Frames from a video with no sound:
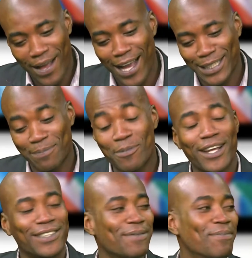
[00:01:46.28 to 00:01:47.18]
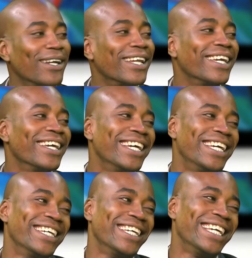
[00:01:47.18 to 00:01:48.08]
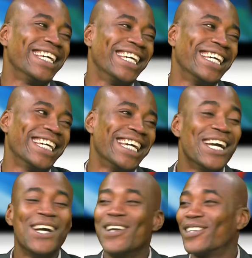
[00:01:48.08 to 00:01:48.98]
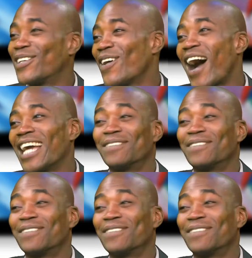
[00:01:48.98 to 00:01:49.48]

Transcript: I spray some money. Do you give it to so the audience?